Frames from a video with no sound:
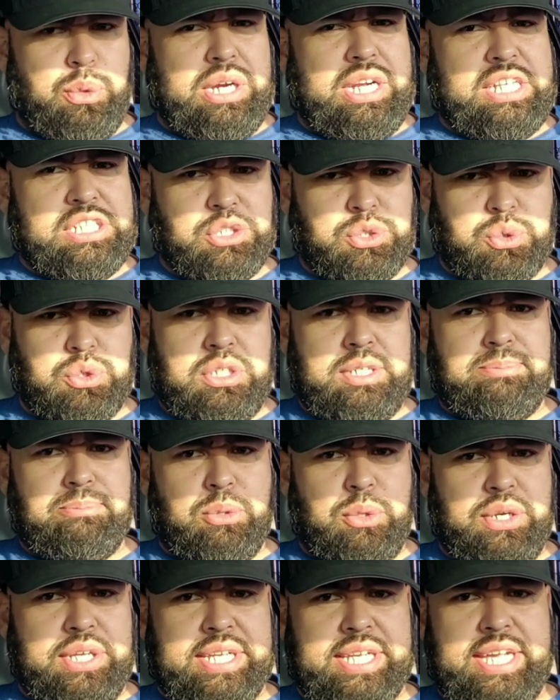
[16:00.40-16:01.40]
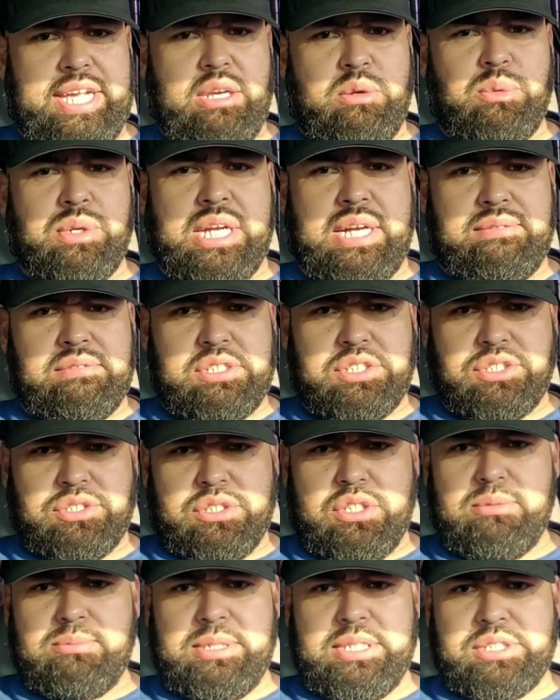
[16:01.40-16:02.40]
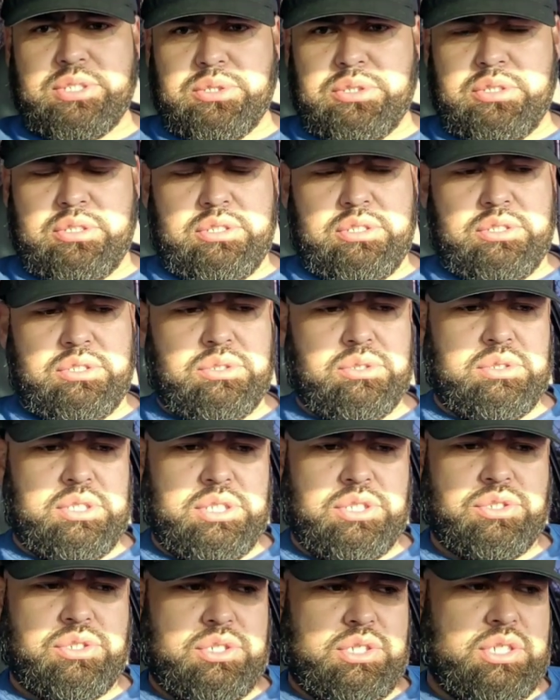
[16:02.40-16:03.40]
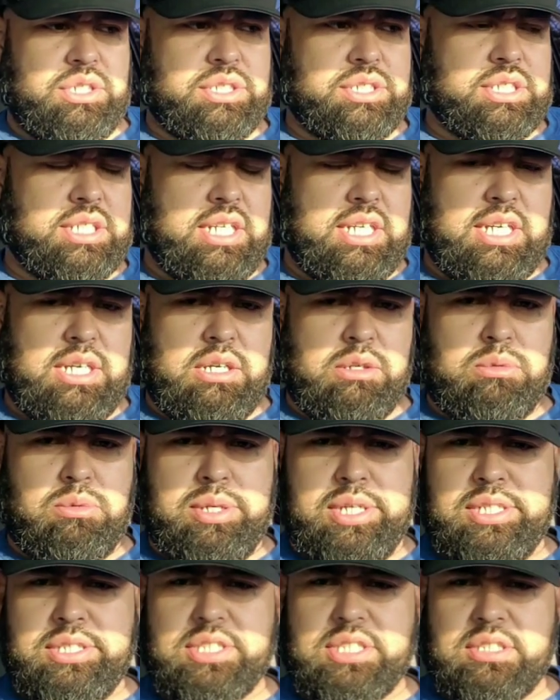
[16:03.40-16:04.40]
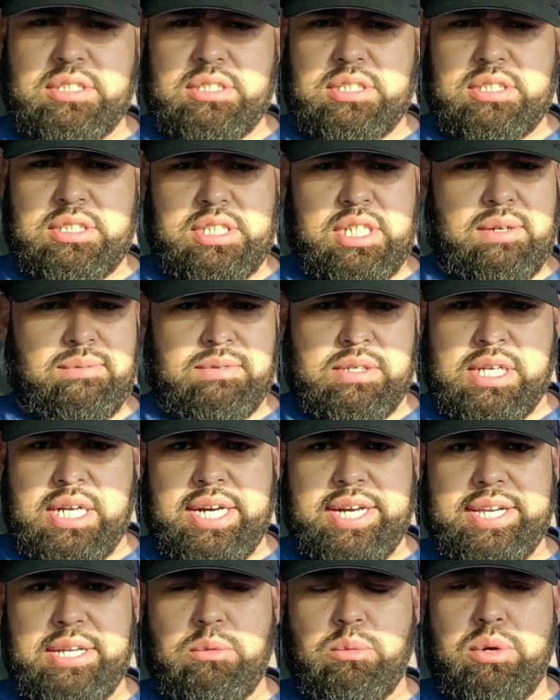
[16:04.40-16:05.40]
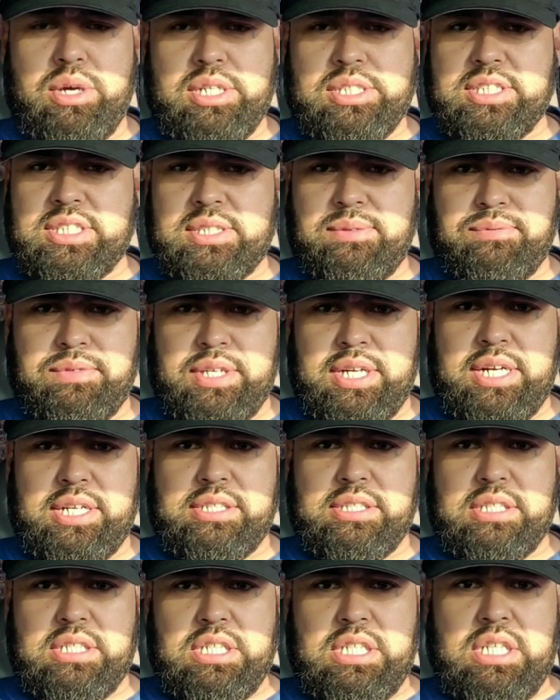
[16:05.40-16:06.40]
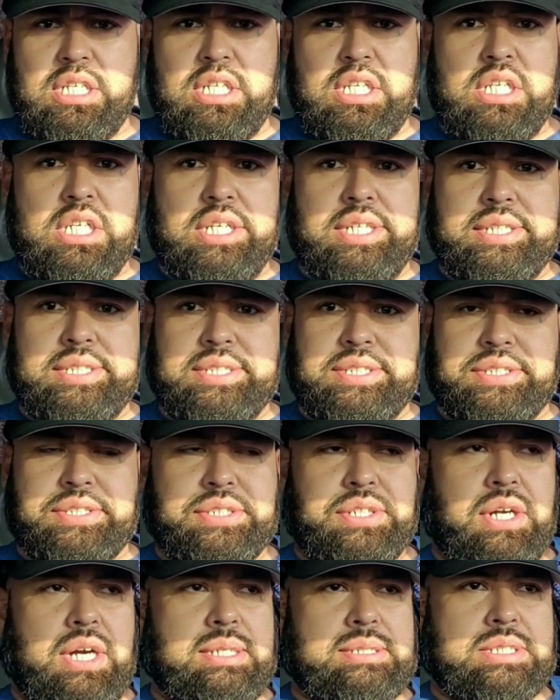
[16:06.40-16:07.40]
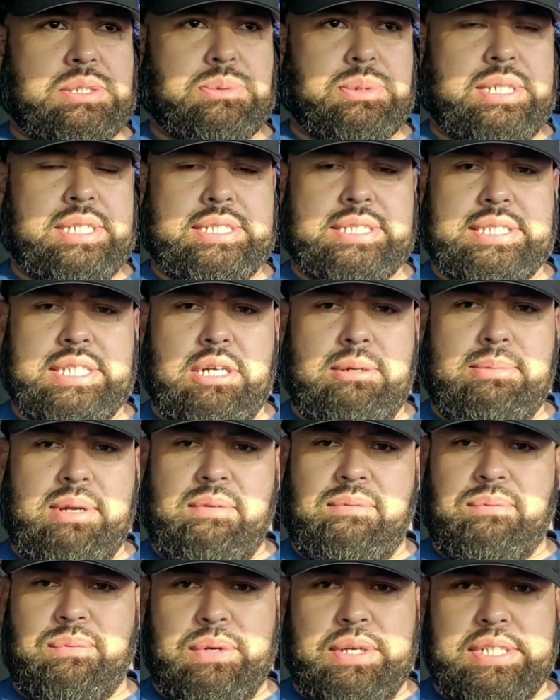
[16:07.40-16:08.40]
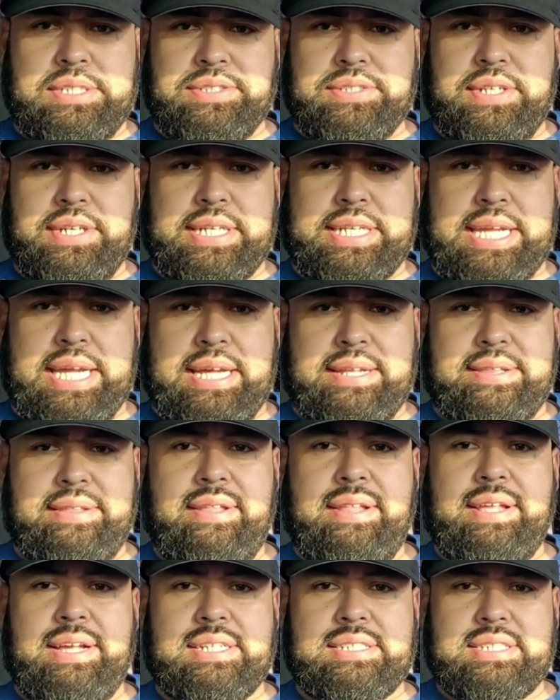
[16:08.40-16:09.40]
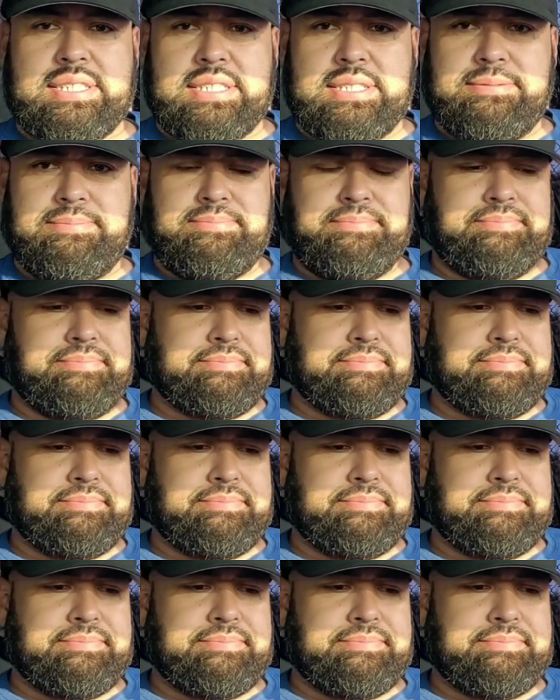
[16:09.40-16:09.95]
really truly born again we have discernment to discern uh, what is of god and what is of not so i just want to tell my friends that are catholics